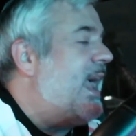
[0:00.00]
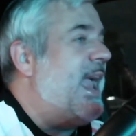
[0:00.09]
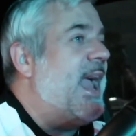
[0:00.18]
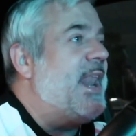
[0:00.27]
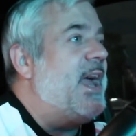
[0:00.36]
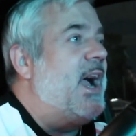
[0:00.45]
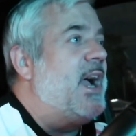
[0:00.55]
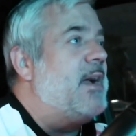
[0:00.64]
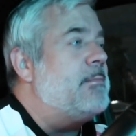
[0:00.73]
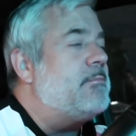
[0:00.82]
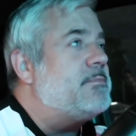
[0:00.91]
And
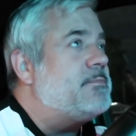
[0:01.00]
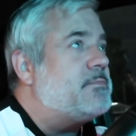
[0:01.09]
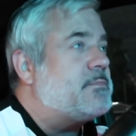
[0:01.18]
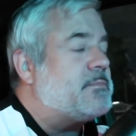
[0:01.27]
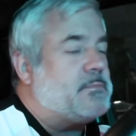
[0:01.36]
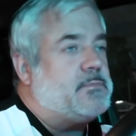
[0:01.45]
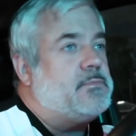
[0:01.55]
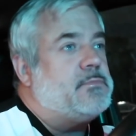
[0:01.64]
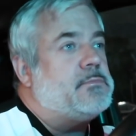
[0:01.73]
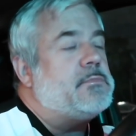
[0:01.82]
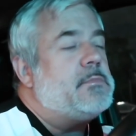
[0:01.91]
um,
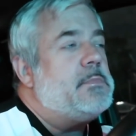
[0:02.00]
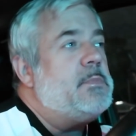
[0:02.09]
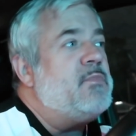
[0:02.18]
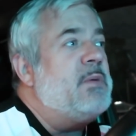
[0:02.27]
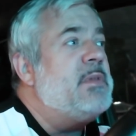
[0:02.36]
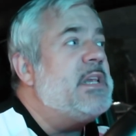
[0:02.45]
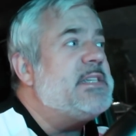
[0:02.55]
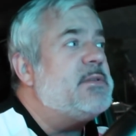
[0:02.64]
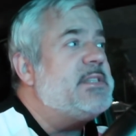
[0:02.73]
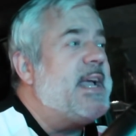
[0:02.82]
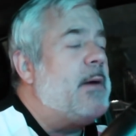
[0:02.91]

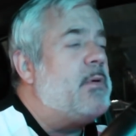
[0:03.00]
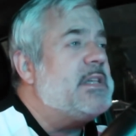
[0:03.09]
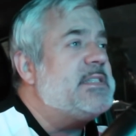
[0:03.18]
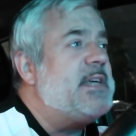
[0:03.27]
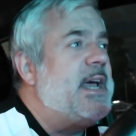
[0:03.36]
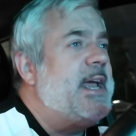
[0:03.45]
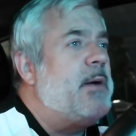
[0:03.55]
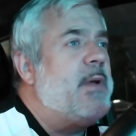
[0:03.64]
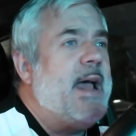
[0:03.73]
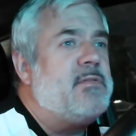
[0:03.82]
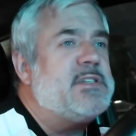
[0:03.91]
Melissa was like, I want to stay. I
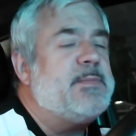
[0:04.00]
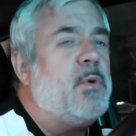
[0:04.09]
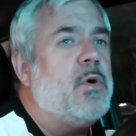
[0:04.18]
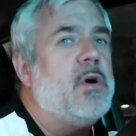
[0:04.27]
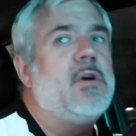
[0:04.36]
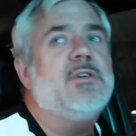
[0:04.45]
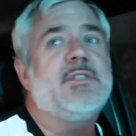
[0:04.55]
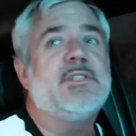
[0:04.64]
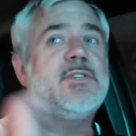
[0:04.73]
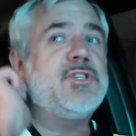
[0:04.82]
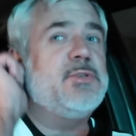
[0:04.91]
want to have a s'mores.
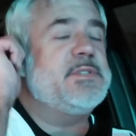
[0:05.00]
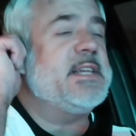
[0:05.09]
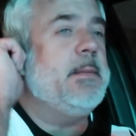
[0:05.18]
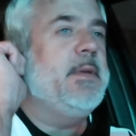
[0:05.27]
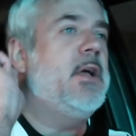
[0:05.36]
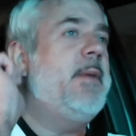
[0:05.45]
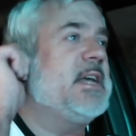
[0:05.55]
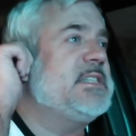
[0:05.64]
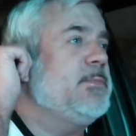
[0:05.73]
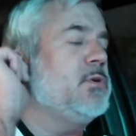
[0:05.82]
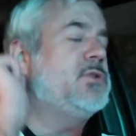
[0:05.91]
And so she was like, let me go make
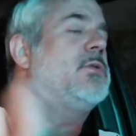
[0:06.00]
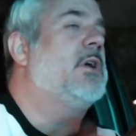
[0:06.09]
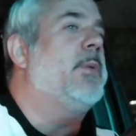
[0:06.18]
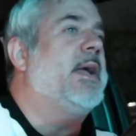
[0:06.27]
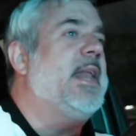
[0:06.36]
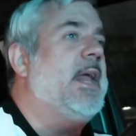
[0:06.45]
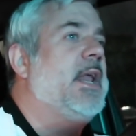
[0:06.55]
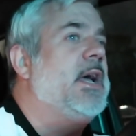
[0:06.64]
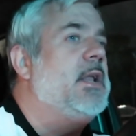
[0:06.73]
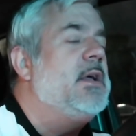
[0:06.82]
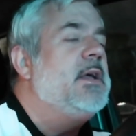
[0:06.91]
a s'mores really quick and eat
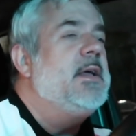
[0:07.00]
it.